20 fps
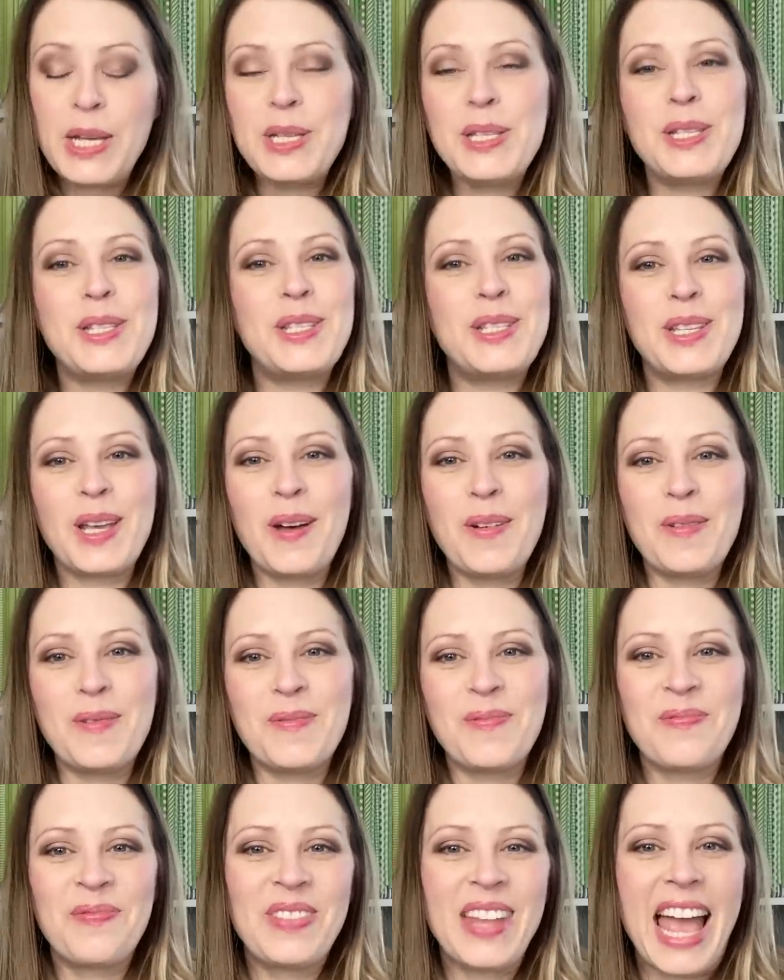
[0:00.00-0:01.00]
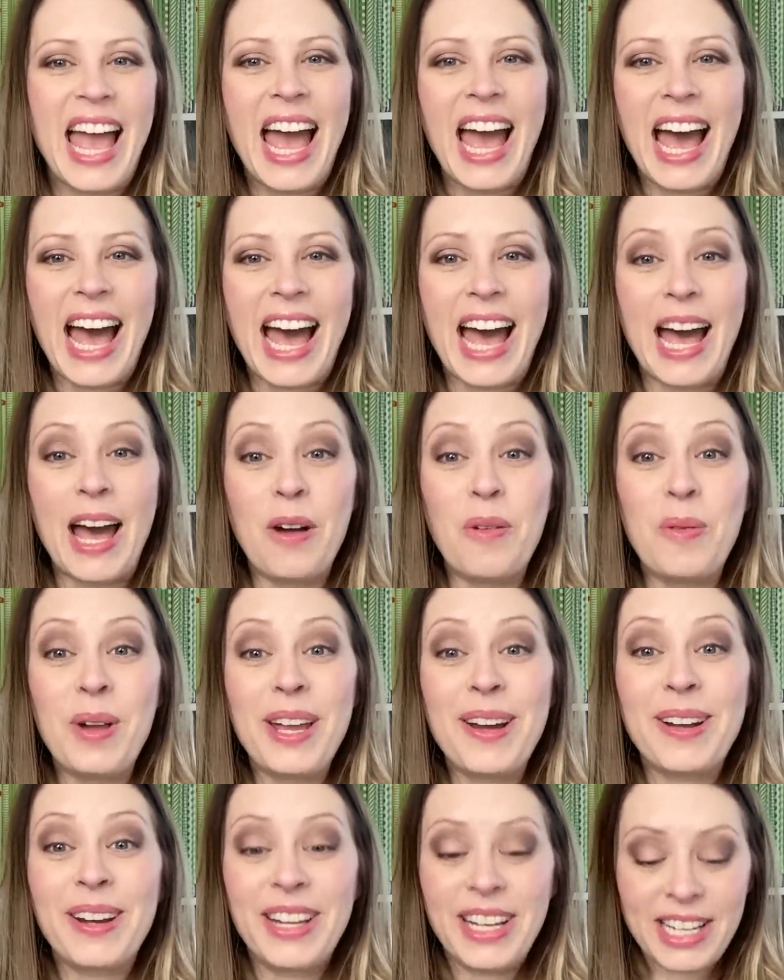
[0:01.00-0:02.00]
So uh,
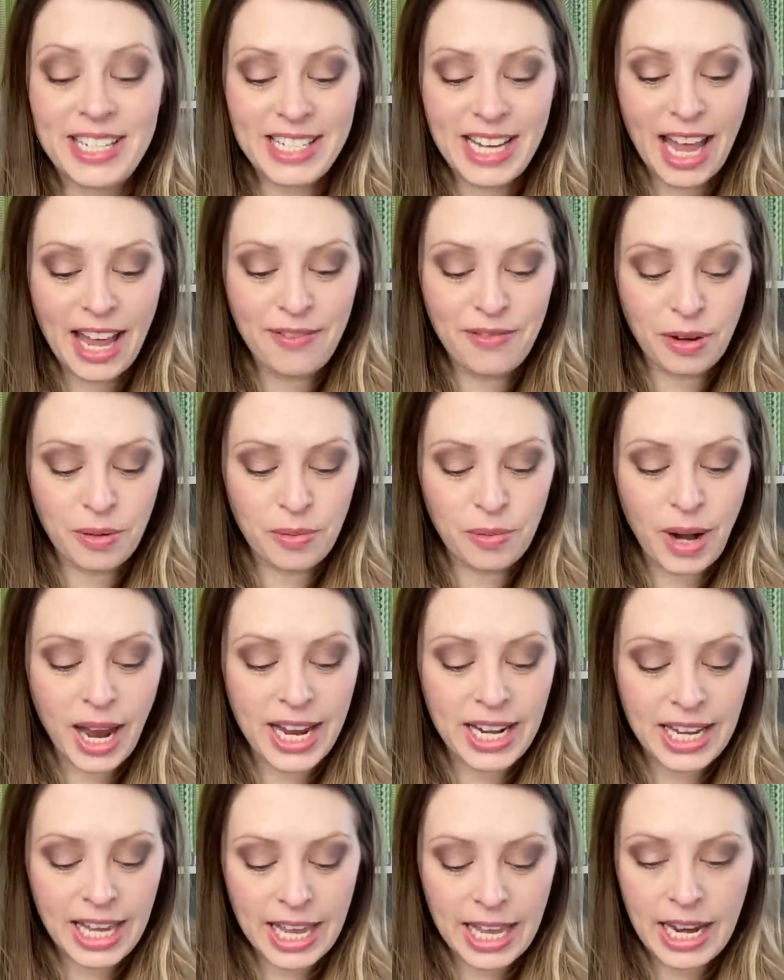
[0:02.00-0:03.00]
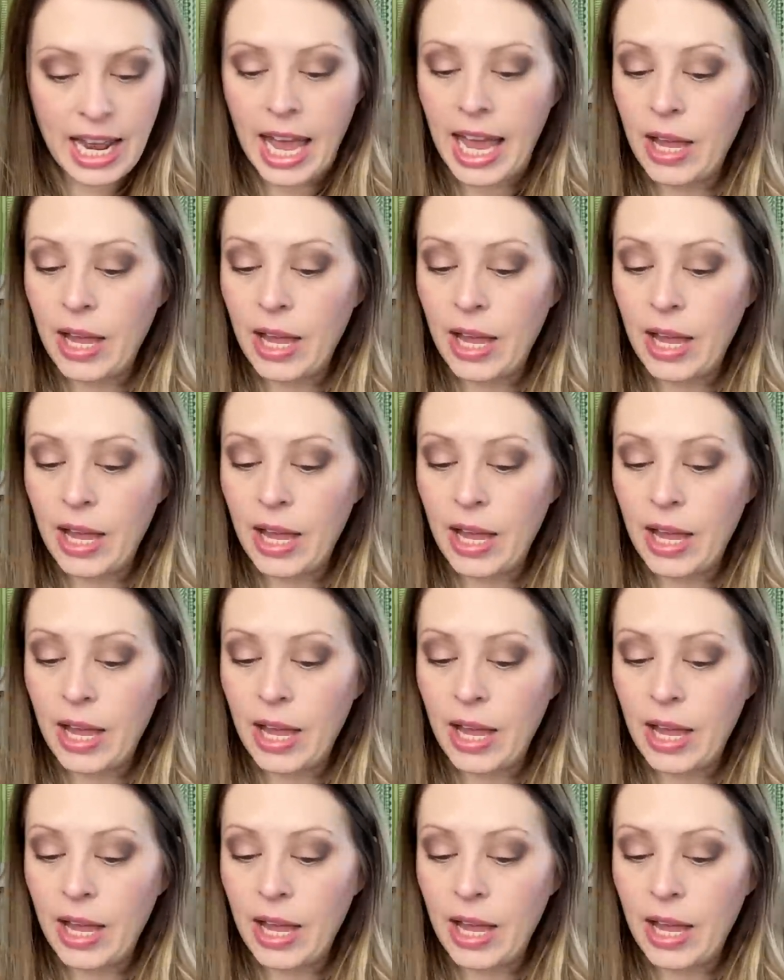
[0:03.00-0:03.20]
we are going to dive right in.